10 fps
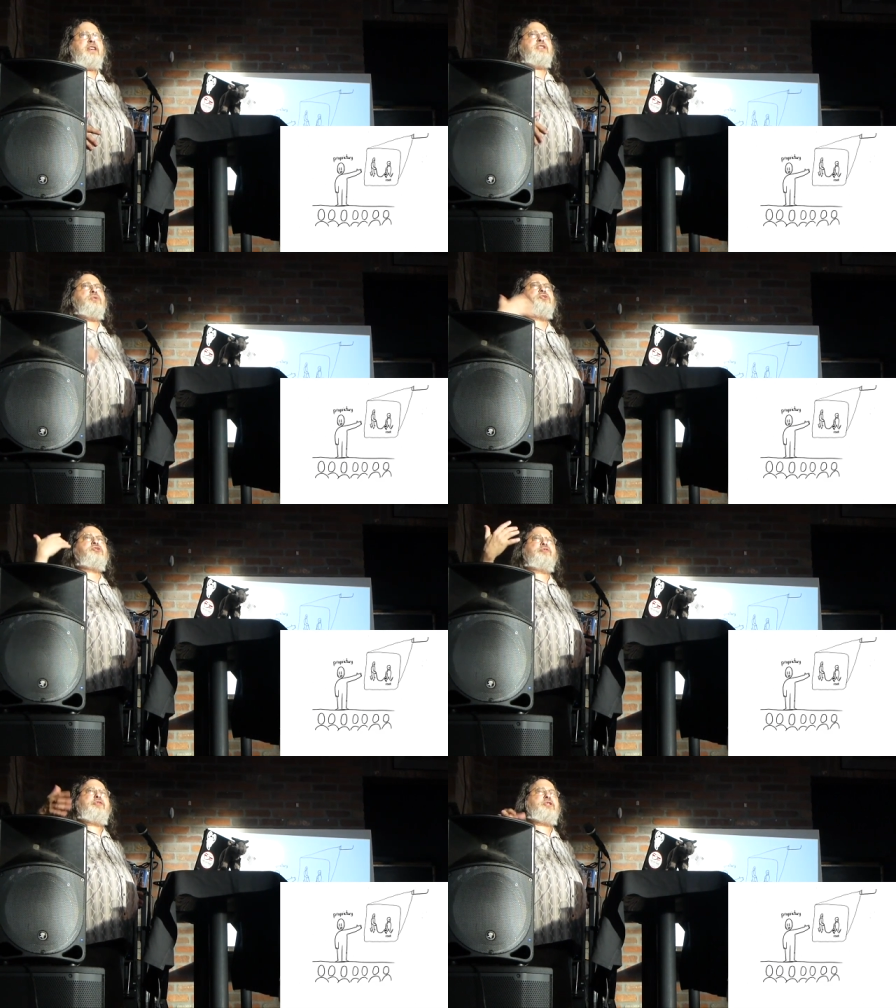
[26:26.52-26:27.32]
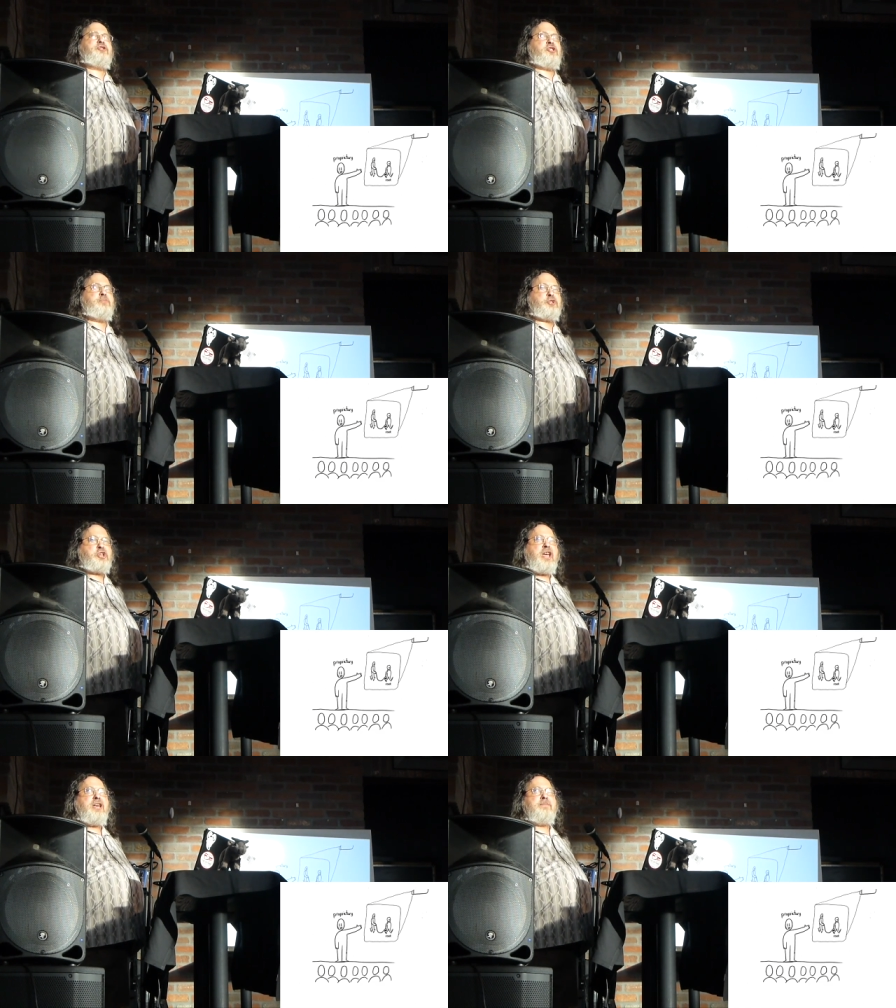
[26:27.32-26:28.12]
They used to feel some
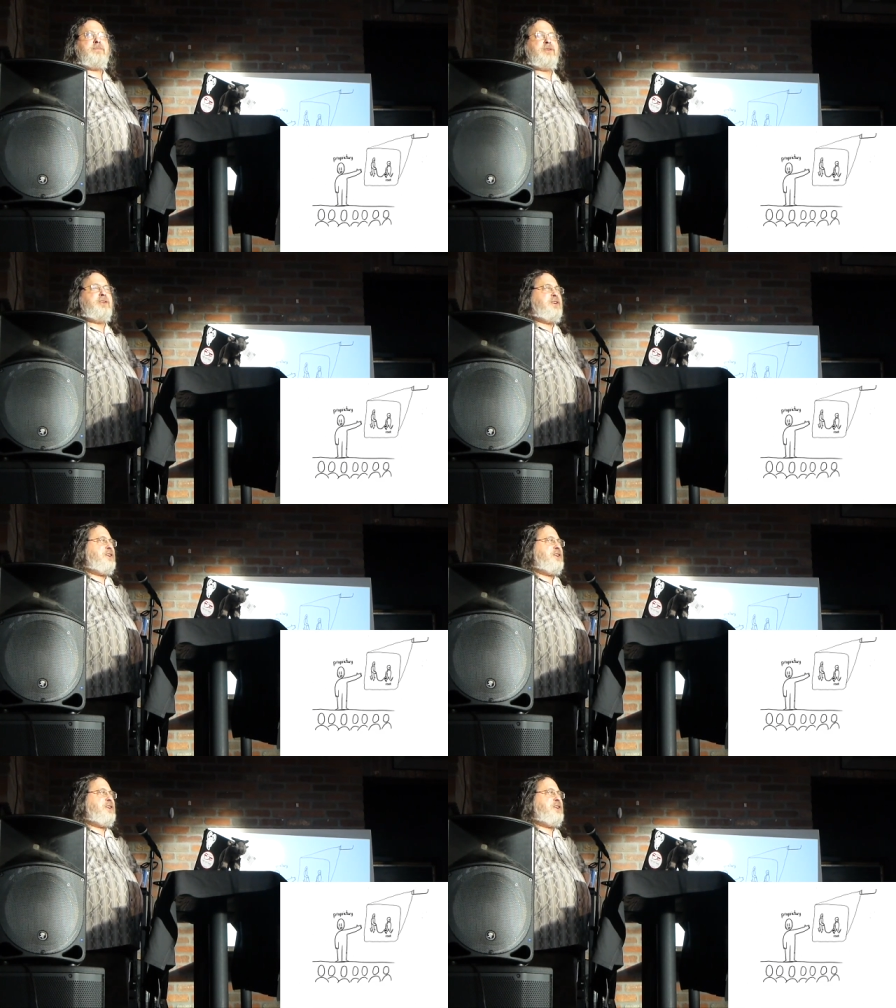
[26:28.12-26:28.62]
shame,